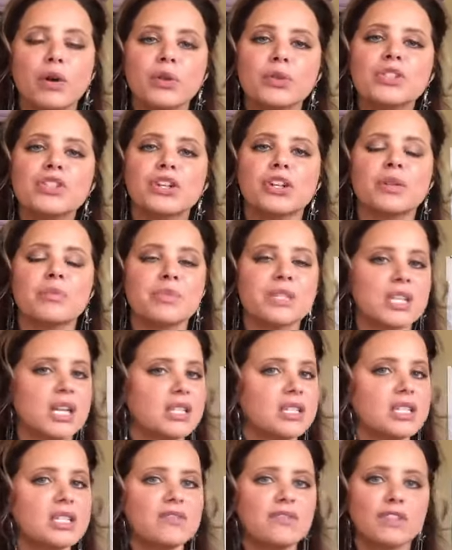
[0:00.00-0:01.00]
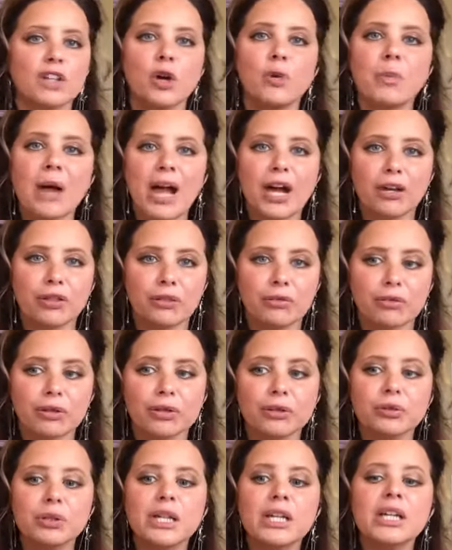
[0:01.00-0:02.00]
If old circumstances flow
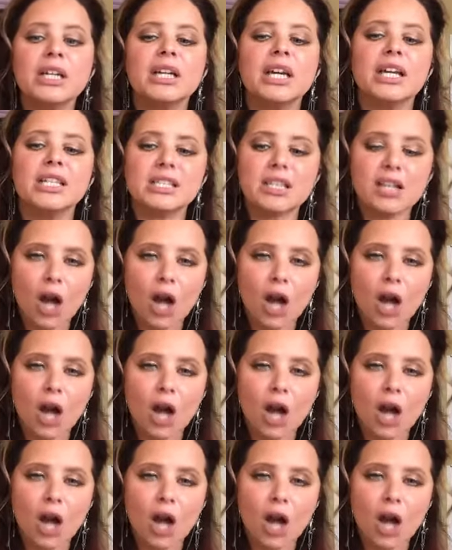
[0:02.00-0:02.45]
back through,